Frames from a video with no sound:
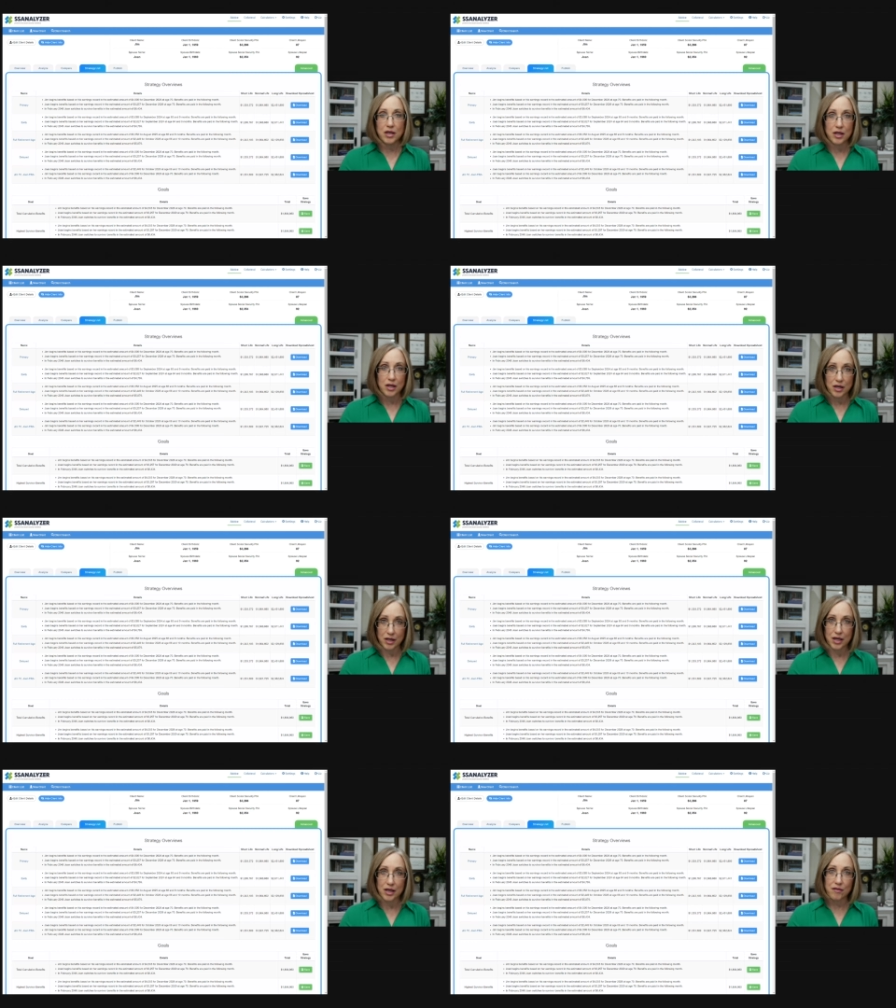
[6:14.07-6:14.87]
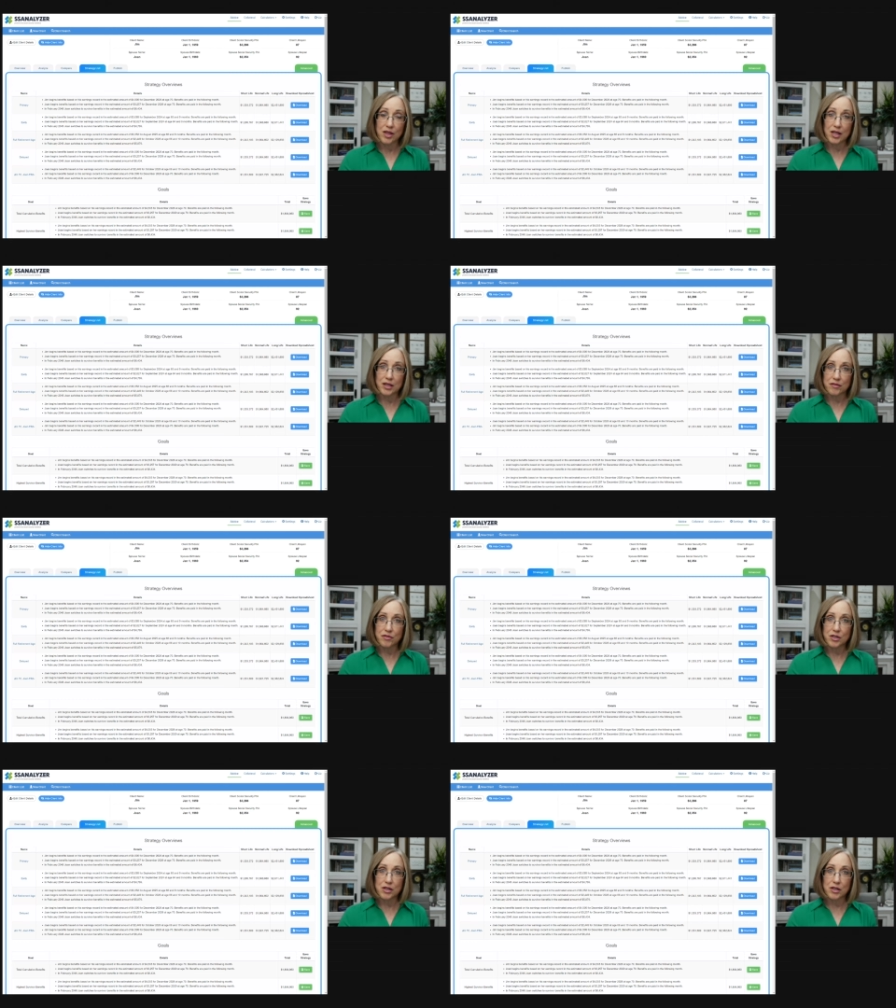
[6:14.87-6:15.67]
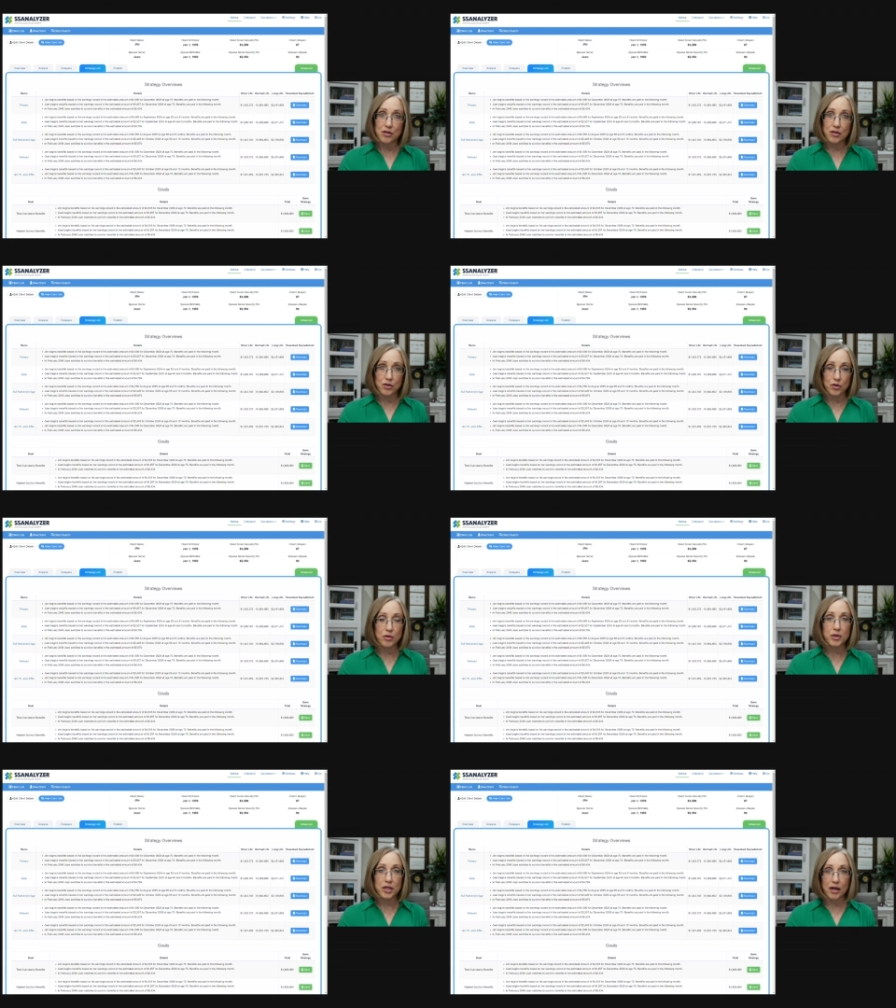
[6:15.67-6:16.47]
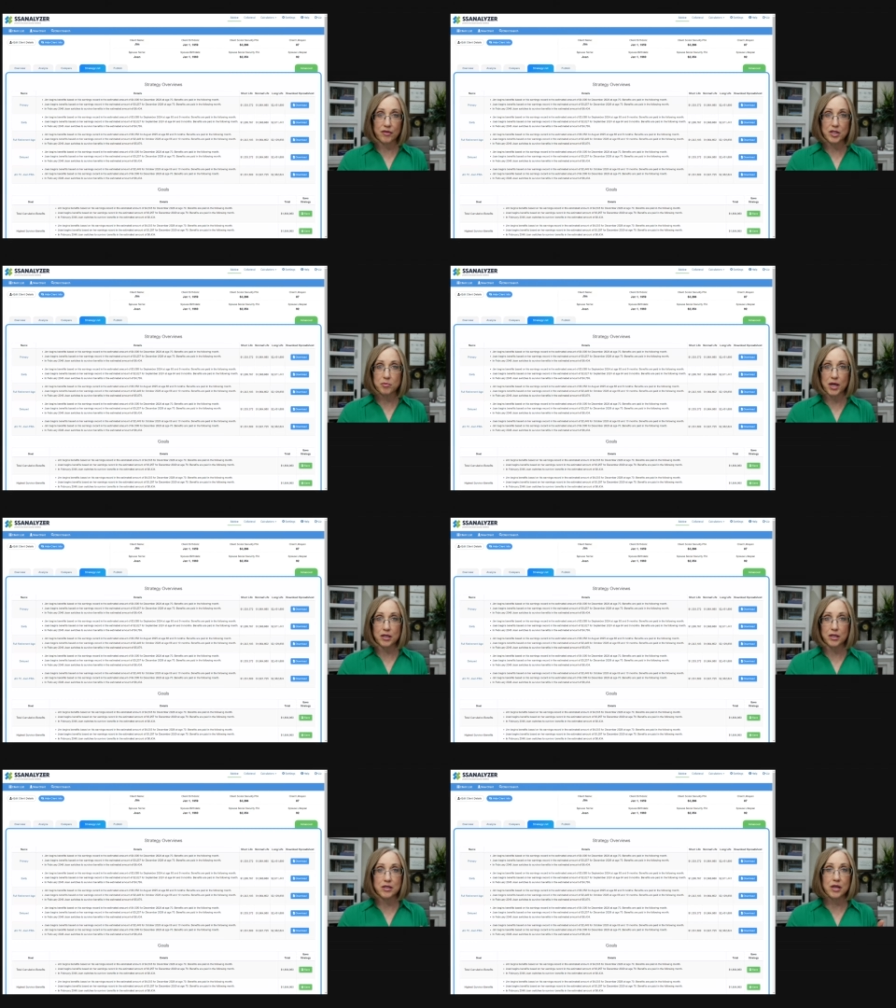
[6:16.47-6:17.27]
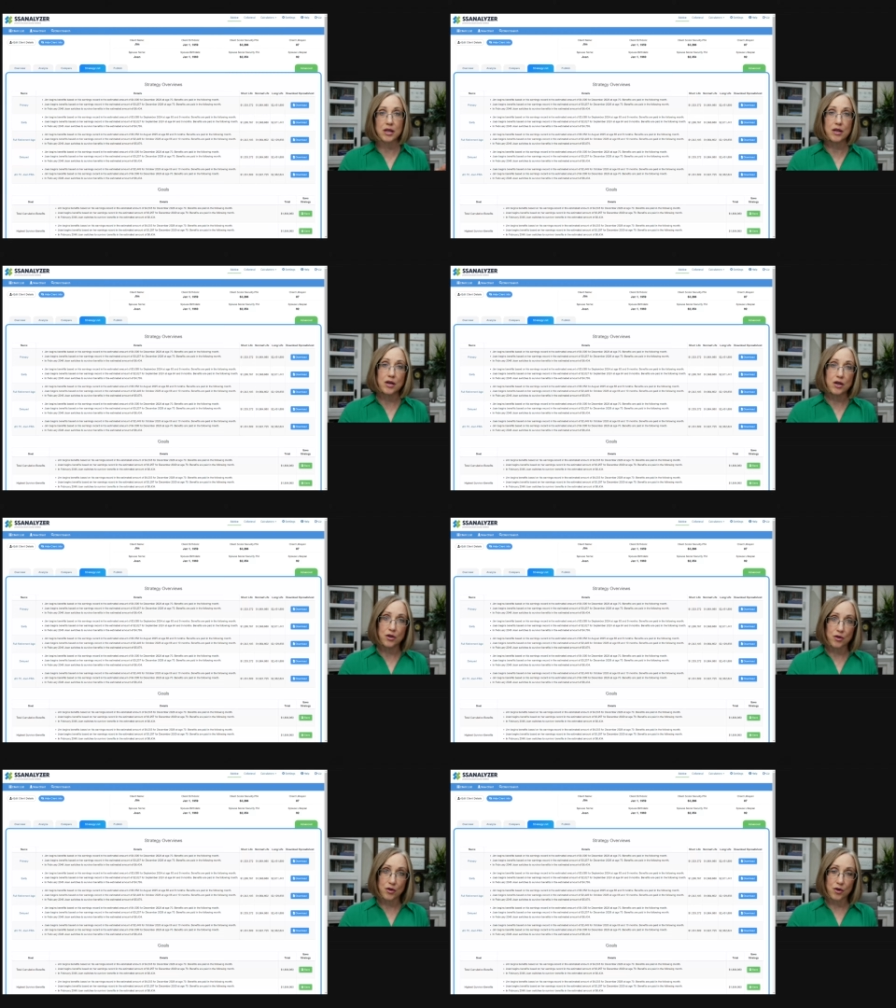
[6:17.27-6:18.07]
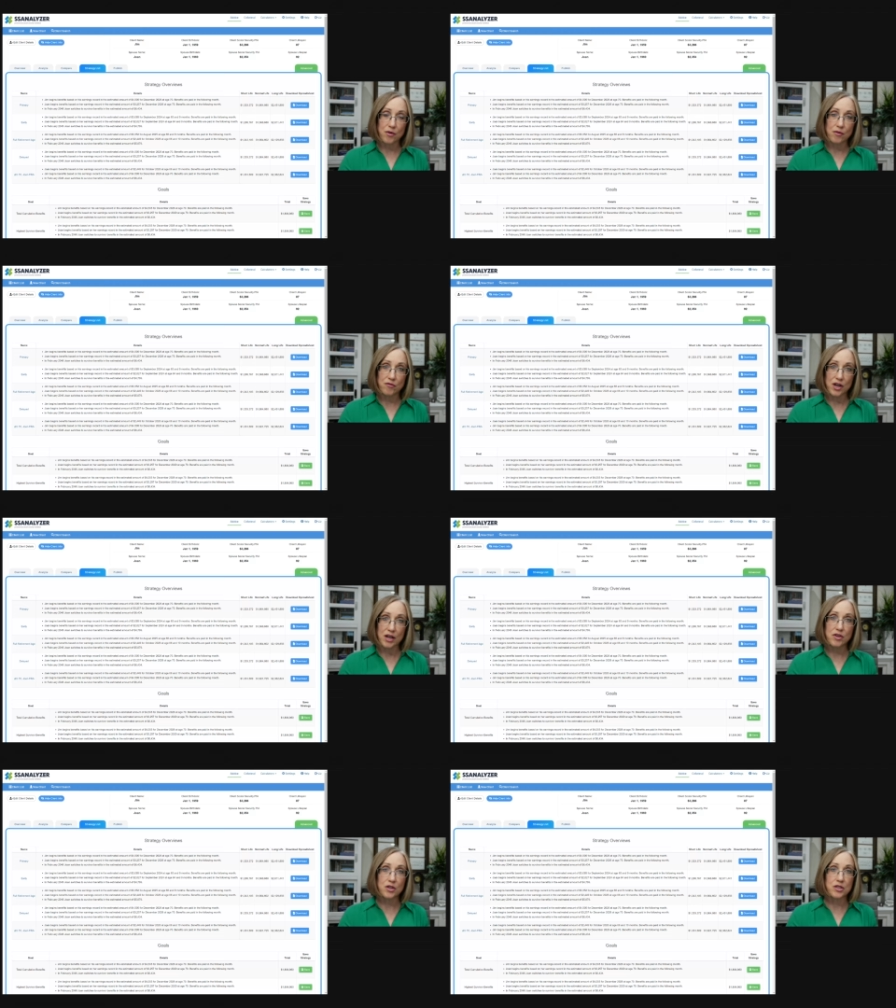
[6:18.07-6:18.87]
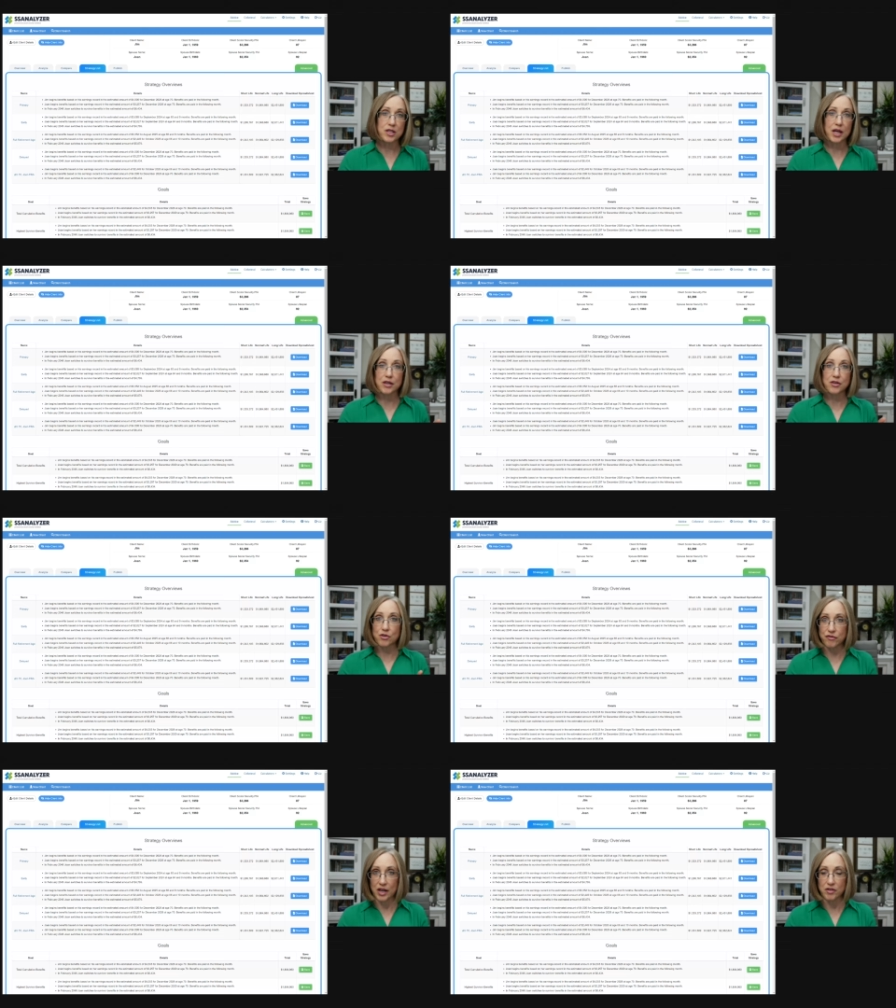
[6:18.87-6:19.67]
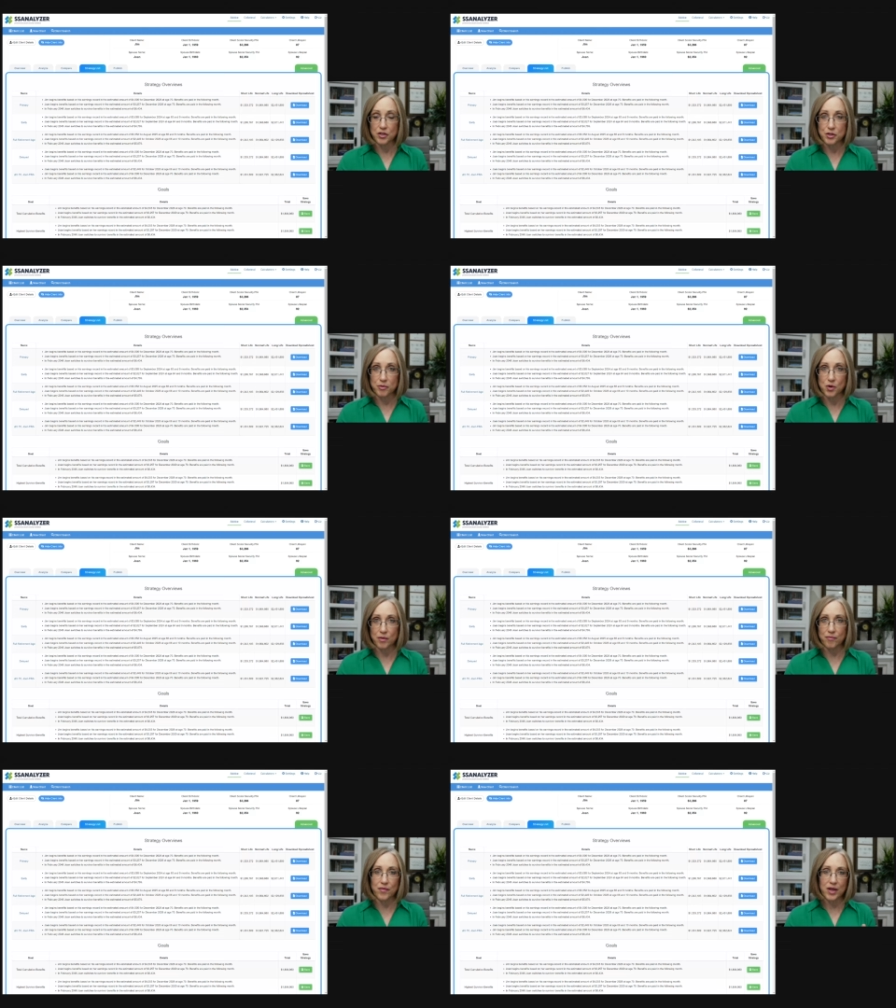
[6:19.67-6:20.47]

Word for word: Again, if they live to their normal life expectancy or five years less or five years more.